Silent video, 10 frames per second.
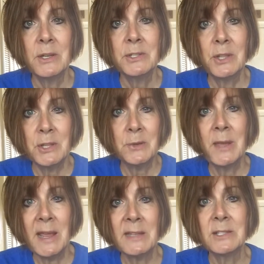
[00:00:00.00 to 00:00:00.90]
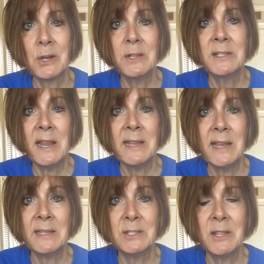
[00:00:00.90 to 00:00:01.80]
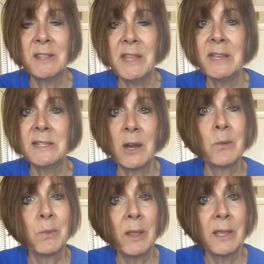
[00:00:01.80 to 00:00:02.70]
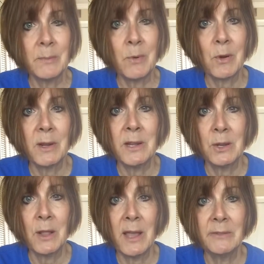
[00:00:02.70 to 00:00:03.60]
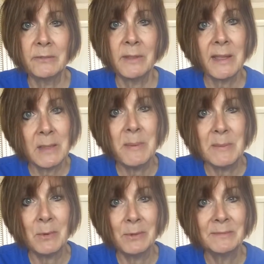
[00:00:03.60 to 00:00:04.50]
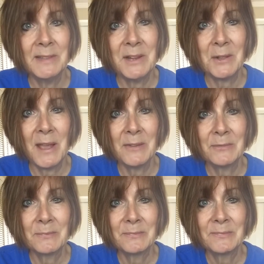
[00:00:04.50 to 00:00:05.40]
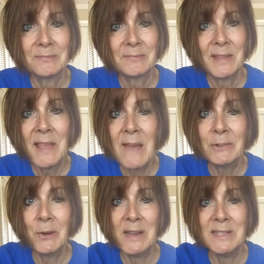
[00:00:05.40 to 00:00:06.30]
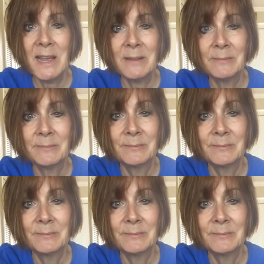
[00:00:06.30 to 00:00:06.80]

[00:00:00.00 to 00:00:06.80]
so that you can start saying yes to the things that are really important in your life, like the people in your life. Have a great day.